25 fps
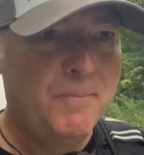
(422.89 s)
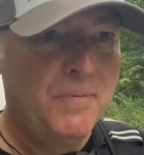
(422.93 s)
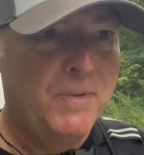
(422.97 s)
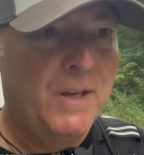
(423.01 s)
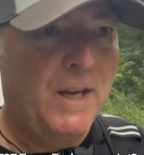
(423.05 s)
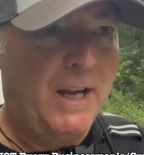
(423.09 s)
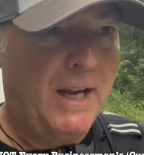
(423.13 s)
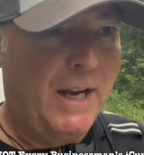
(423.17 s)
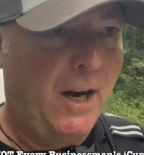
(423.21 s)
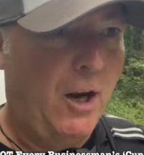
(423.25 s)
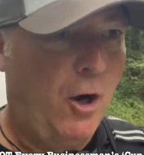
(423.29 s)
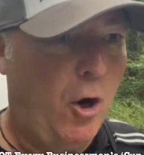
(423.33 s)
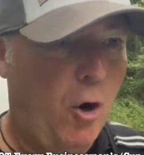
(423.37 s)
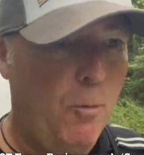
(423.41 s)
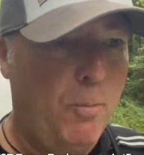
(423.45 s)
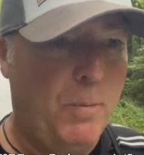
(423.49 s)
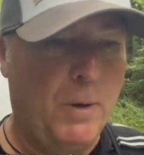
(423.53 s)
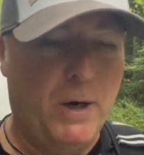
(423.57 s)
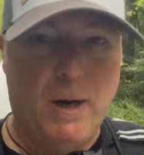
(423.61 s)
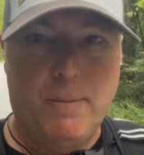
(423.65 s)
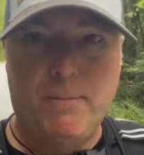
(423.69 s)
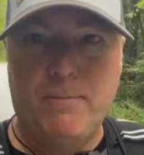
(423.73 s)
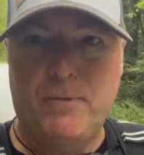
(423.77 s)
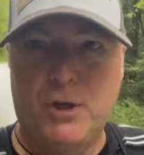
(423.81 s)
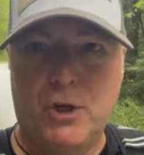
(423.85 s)
and I
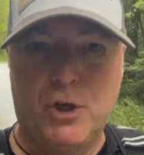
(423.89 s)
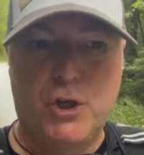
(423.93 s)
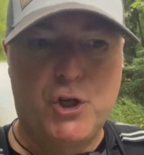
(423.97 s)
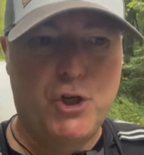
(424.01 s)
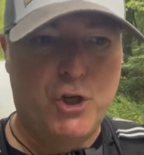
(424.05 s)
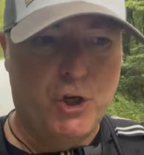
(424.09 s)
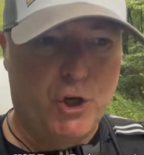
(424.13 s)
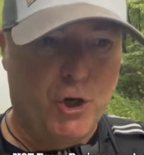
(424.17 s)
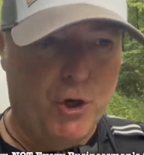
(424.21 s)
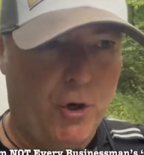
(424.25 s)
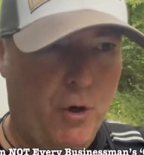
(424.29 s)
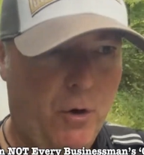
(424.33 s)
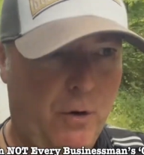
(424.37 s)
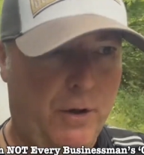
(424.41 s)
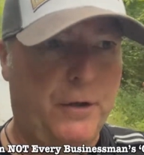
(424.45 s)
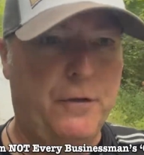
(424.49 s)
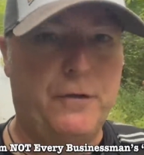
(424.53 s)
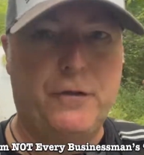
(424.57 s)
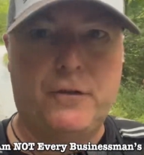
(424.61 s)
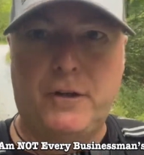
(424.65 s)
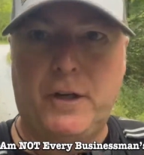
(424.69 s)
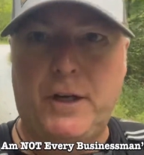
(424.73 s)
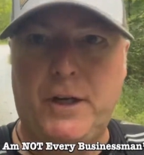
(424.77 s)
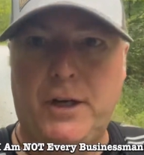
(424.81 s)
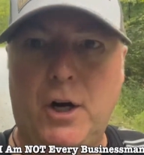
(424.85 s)
open up this journal that's
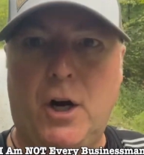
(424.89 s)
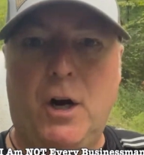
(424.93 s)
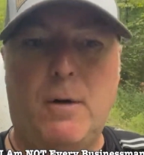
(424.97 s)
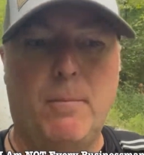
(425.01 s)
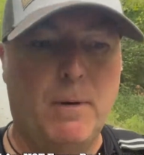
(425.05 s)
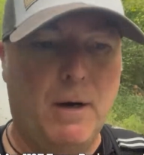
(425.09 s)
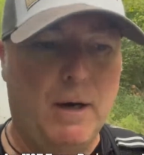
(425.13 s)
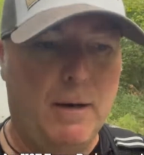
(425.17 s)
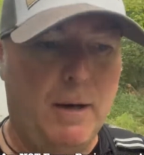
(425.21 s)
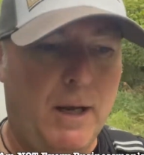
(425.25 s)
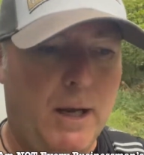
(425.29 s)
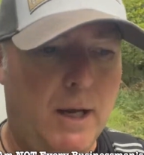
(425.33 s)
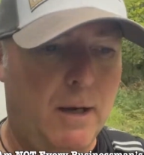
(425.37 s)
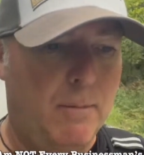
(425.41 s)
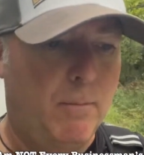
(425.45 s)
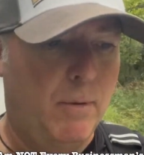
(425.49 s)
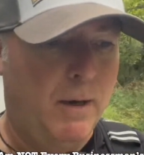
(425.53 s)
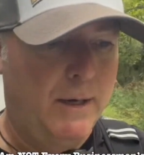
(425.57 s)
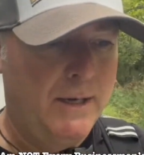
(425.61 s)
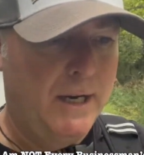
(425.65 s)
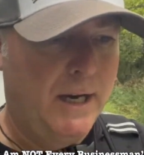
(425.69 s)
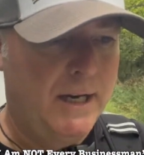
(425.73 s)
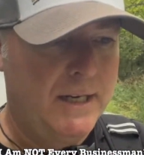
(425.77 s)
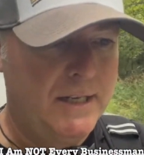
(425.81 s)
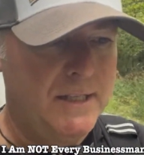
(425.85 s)
sitting on my,
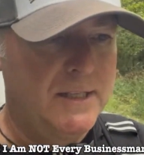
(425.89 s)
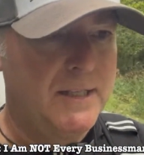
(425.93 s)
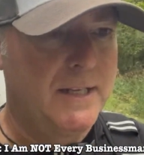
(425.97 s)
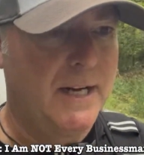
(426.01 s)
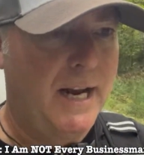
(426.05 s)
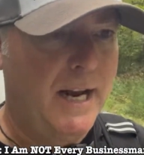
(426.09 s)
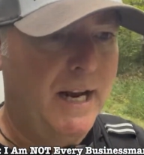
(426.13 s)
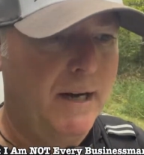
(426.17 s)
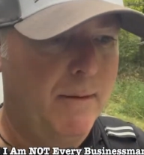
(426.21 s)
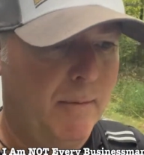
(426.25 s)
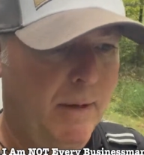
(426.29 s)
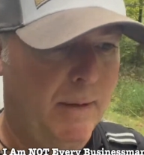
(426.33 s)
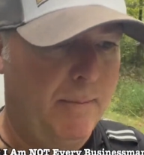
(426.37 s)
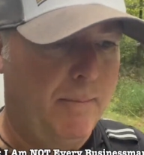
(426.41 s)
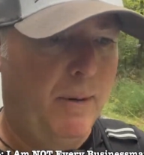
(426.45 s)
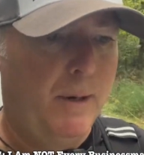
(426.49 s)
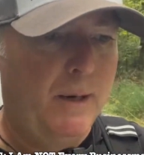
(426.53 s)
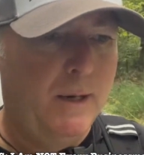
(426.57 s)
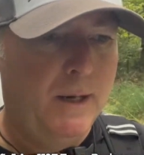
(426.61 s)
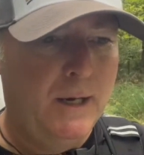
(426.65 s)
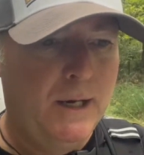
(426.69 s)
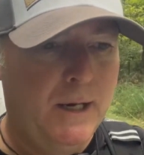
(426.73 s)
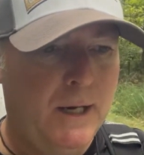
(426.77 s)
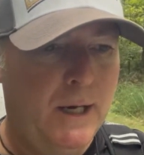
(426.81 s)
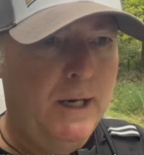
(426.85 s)
my nightstand, my,
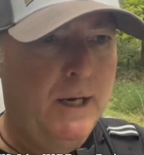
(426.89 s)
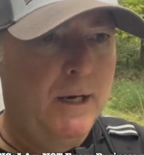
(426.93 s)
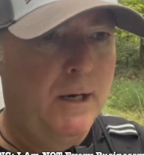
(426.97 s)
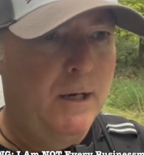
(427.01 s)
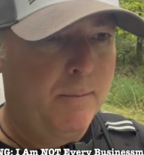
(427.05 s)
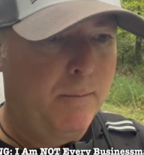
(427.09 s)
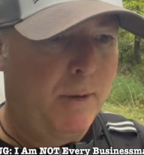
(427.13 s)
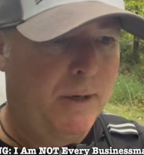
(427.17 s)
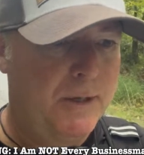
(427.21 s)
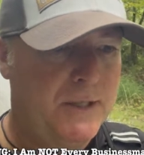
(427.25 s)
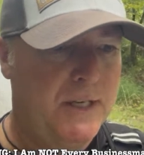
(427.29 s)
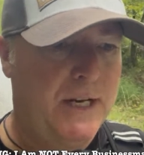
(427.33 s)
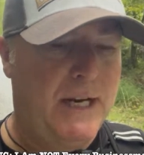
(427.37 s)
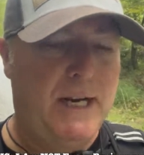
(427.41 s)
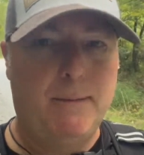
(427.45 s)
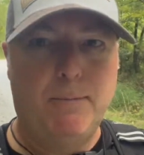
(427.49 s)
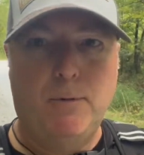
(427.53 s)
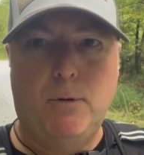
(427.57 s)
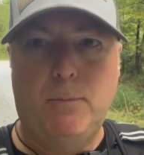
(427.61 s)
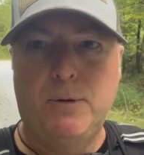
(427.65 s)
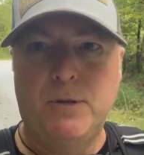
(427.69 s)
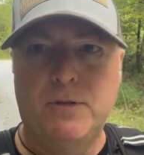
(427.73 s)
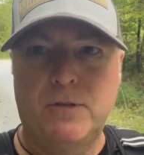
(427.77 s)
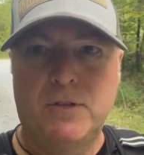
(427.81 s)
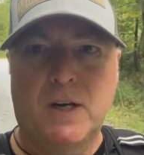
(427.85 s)
my
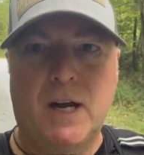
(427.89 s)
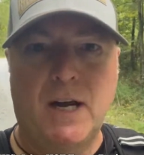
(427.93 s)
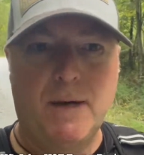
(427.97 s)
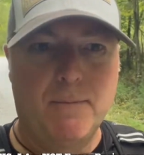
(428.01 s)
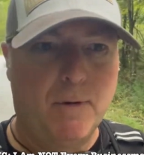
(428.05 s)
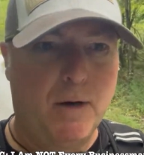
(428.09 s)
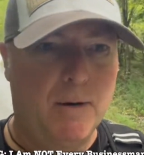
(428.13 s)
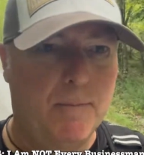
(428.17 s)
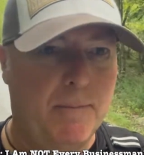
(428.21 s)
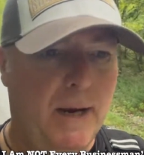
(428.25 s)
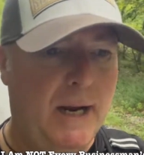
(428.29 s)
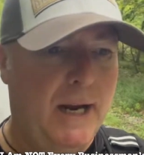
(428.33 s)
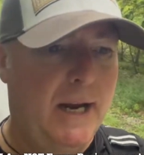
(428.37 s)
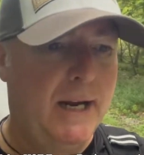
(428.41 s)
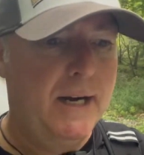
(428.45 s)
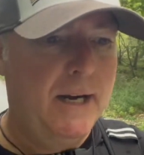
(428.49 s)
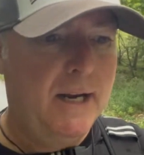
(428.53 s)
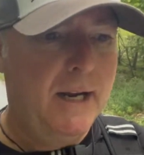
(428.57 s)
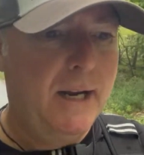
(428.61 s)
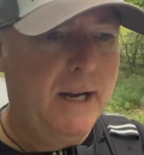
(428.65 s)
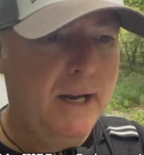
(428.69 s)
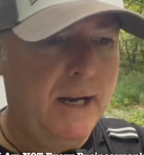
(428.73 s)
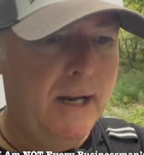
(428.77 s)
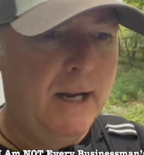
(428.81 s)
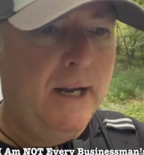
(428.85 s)
table beside my bed,
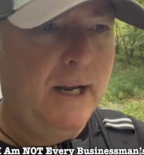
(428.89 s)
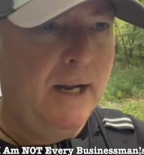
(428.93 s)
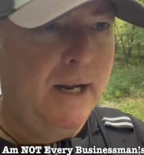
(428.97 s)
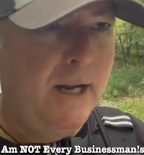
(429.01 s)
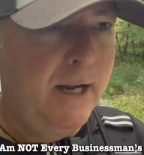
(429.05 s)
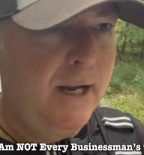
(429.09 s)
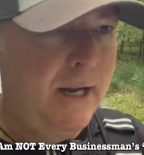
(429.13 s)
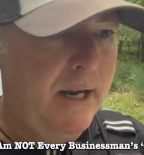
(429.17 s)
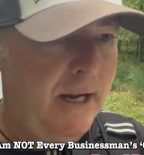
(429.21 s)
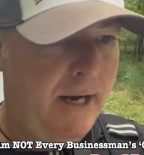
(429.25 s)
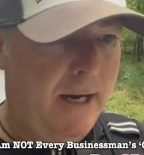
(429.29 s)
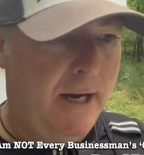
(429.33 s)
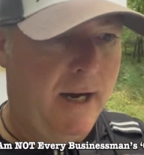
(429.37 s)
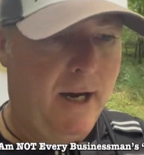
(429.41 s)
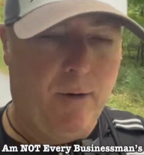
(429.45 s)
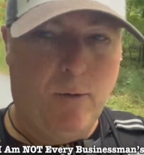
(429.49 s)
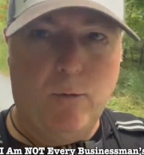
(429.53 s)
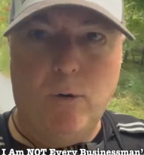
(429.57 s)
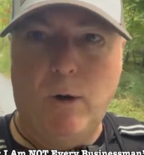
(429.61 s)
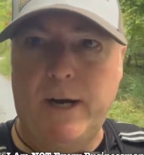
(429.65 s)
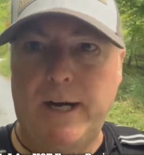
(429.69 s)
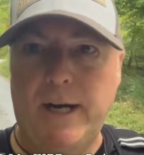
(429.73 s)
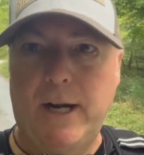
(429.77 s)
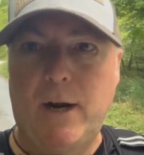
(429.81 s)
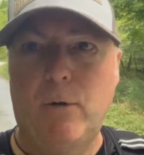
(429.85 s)
and I
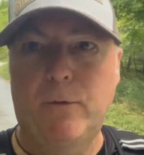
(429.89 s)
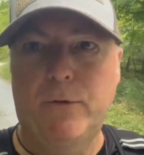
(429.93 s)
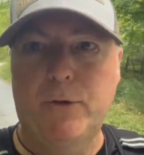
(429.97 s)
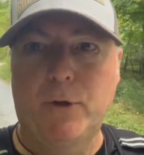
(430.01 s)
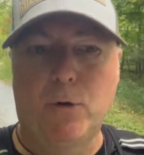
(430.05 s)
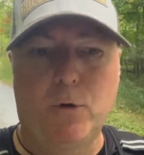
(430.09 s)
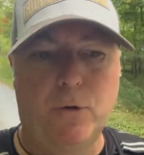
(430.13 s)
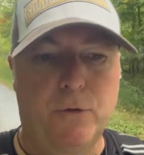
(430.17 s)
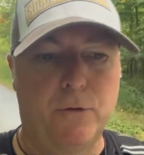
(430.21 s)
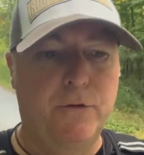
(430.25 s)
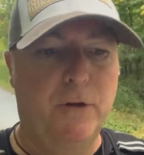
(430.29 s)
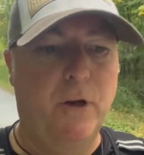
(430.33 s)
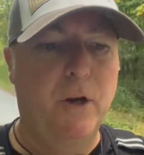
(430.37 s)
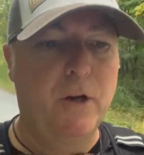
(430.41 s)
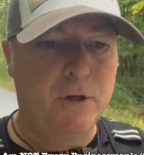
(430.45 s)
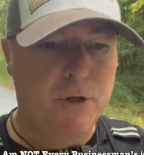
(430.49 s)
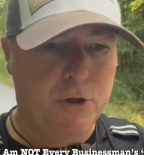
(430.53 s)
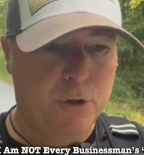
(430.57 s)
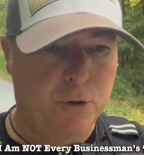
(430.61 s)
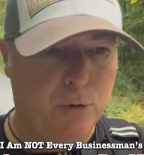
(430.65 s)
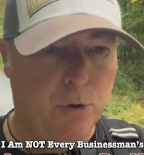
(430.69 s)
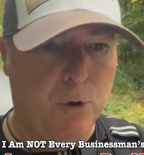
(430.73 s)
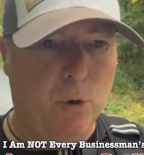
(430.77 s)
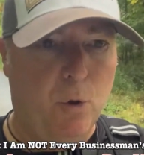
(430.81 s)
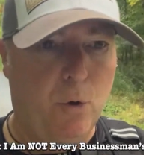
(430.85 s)
write out those
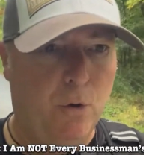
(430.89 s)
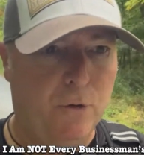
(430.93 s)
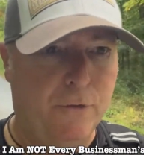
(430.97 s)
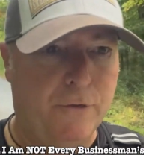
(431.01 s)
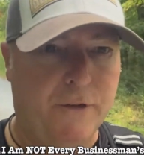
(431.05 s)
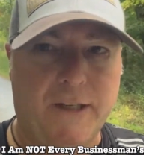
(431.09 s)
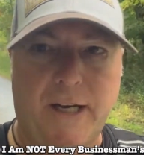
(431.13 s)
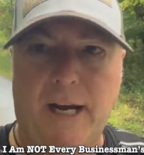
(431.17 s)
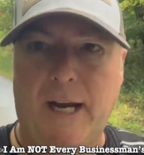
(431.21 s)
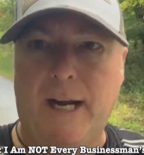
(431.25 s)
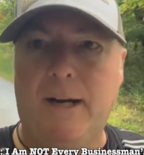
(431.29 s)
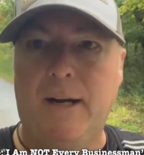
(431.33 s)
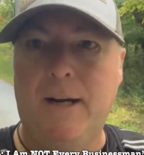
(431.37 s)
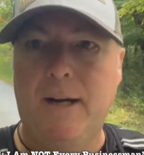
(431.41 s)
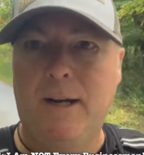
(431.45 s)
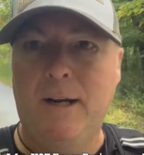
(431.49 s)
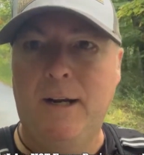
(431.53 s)
two goals again.